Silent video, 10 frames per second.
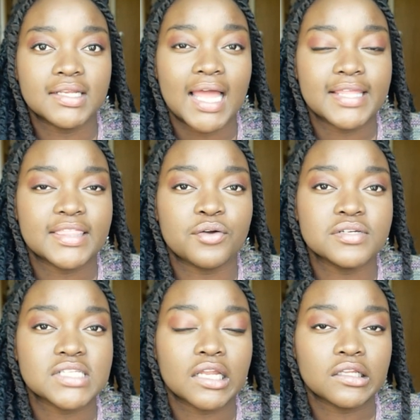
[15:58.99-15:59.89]
Like, there
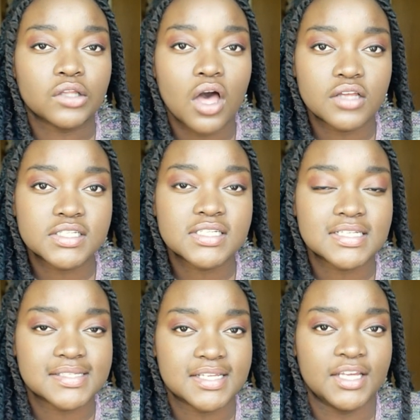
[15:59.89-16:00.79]
is a lot to
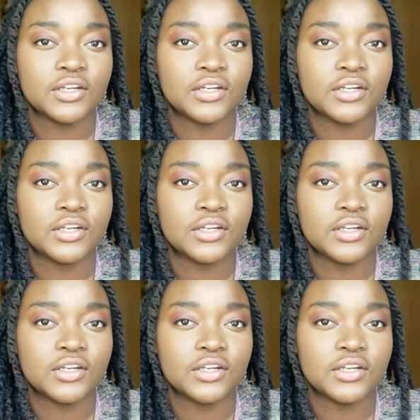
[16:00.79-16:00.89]
see in